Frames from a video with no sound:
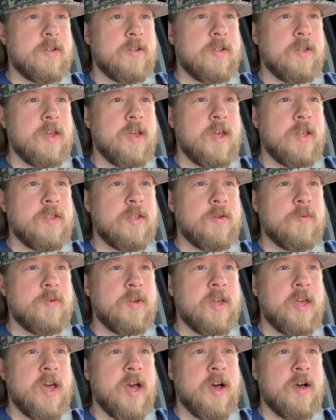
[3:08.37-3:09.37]
And then
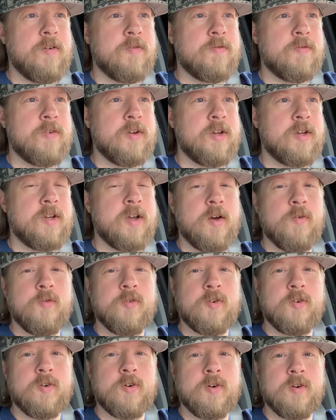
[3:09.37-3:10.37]
we have a
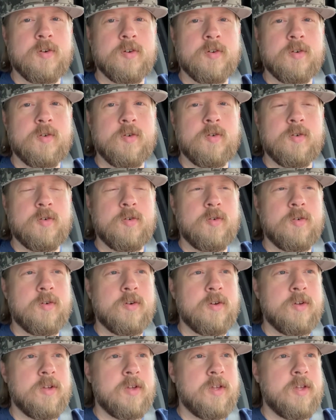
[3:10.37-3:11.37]
governor
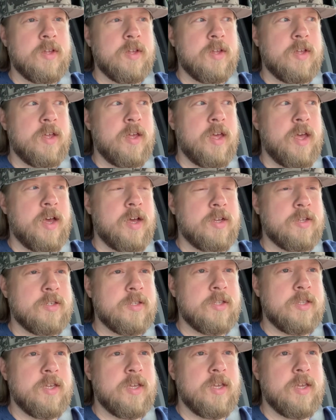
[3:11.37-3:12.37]
who
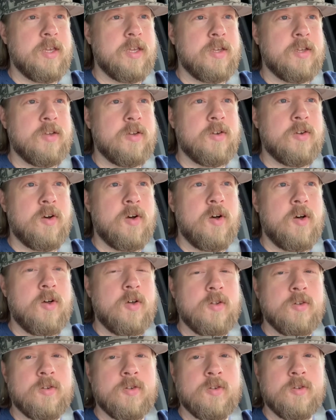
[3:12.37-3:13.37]
has the
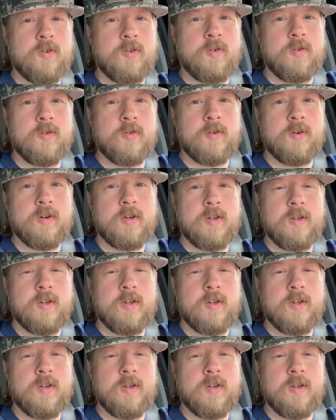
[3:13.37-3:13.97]
gall to